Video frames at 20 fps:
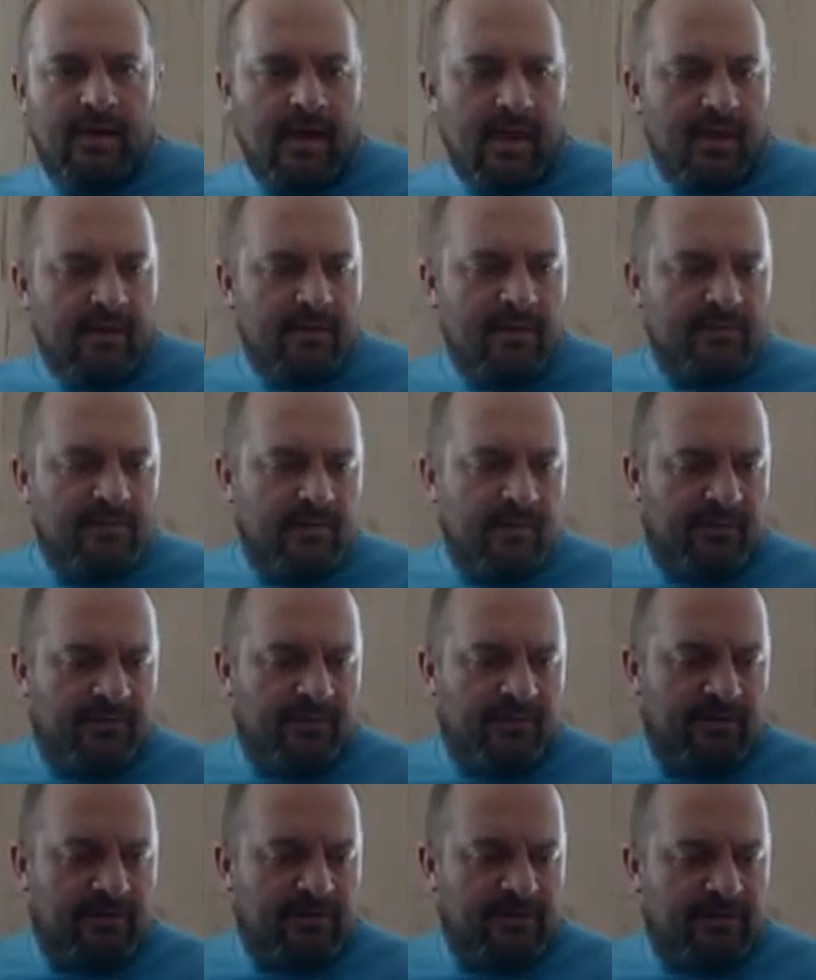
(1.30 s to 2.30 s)
Okay, here's my
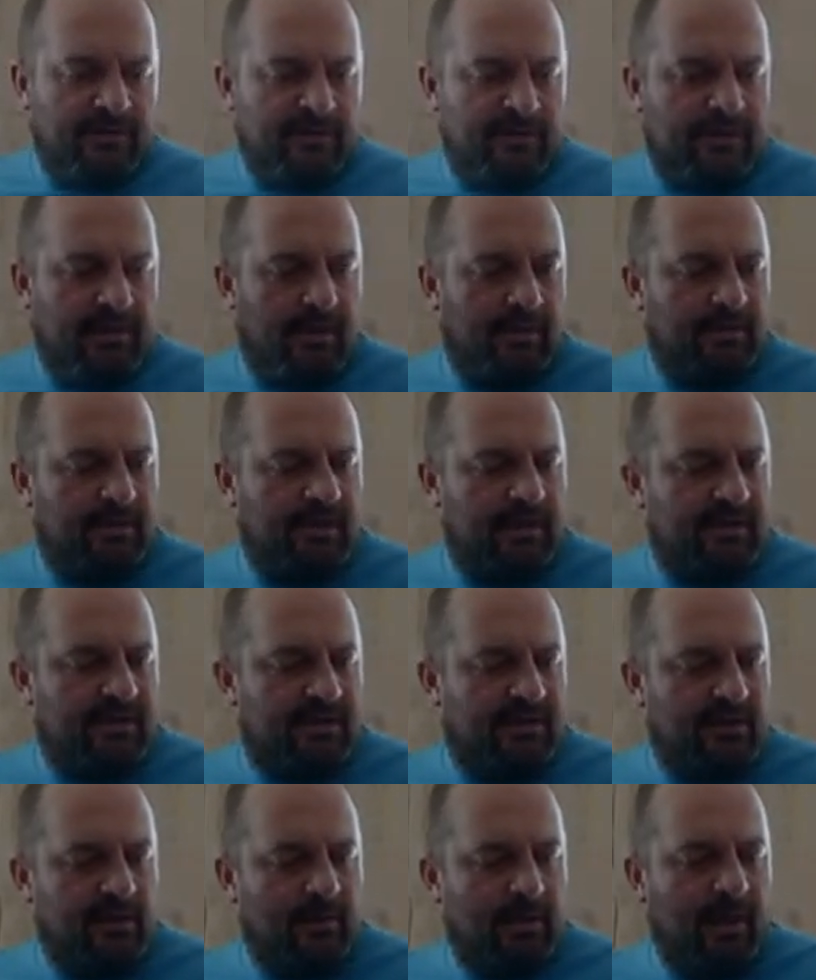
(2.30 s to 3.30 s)
first attempt at a
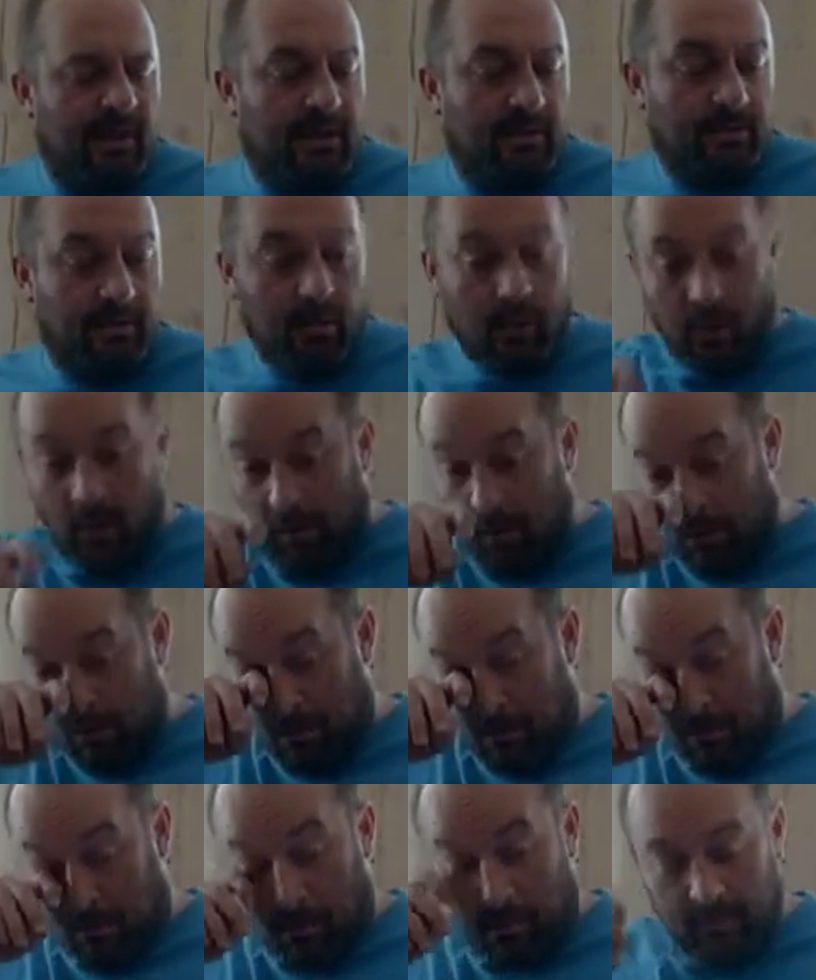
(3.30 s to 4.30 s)
sinew back bow
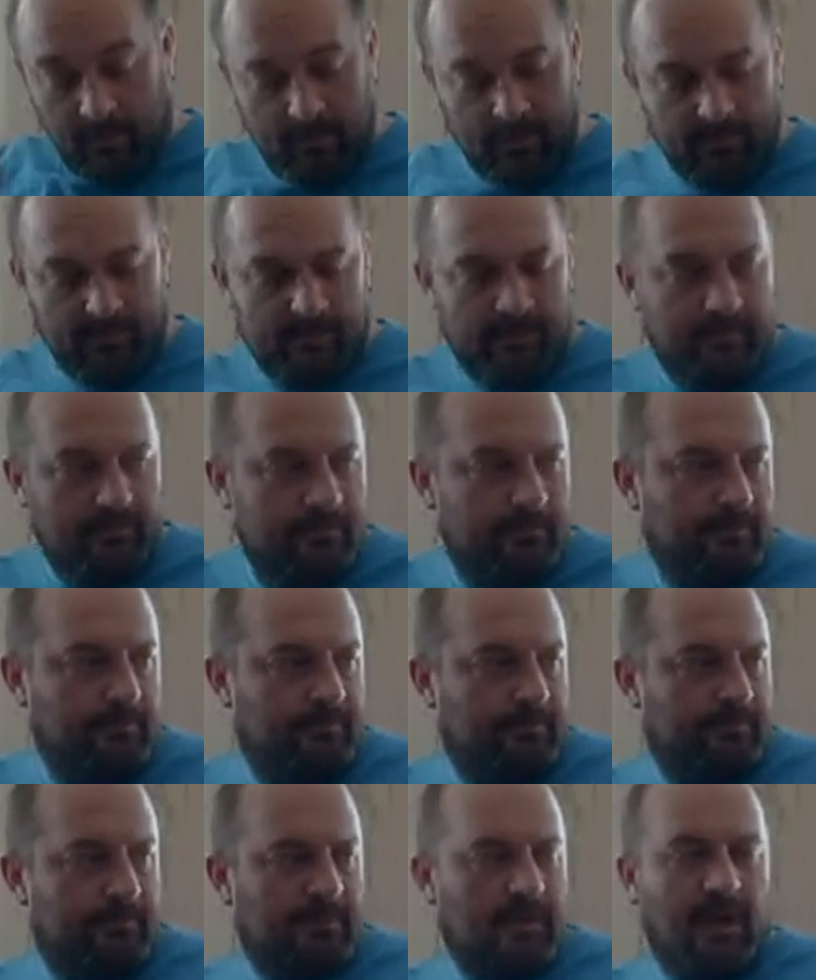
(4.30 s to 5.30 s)

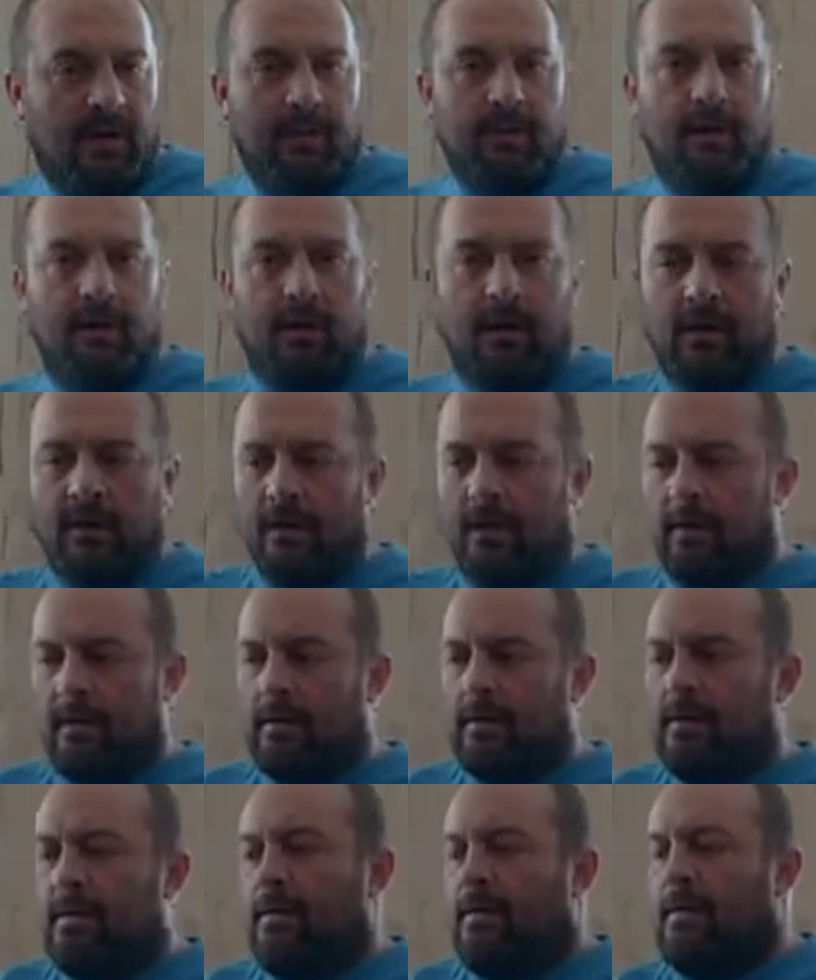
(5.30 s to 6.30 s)
coming along.